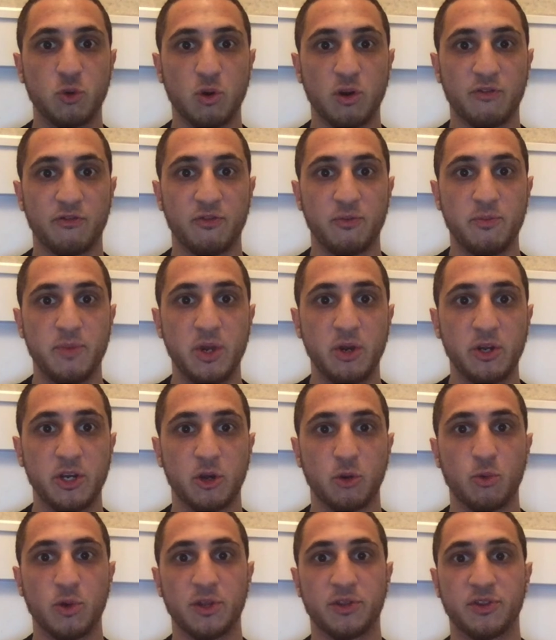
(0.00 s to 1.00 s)

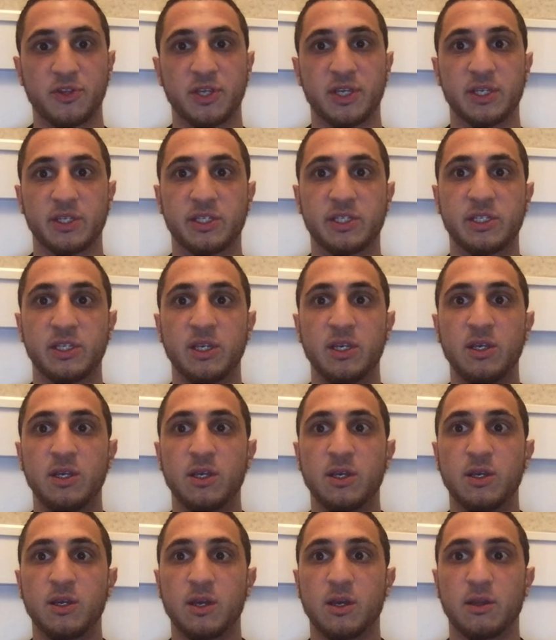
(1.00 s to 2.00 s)
familiar with this.
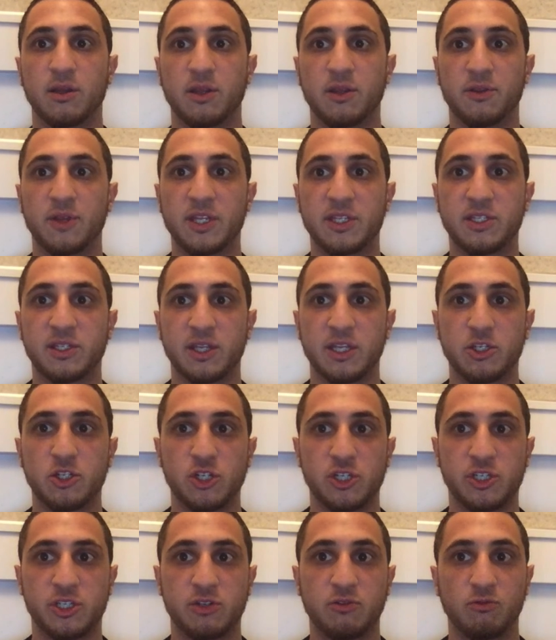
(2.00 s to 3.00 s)
Let's
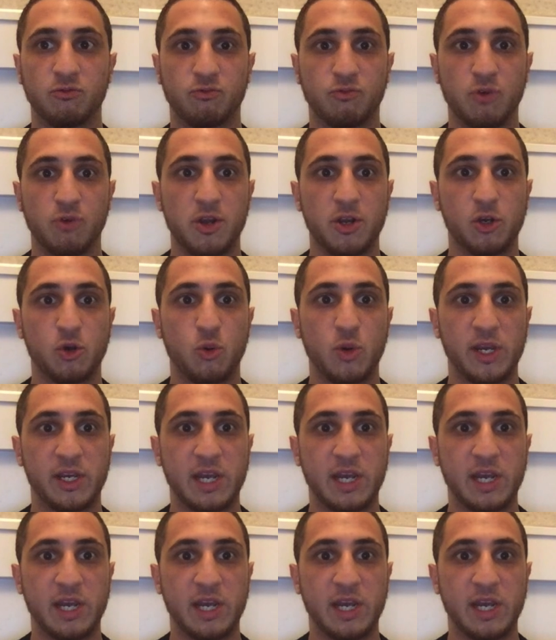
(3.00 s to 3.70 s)
just run a quick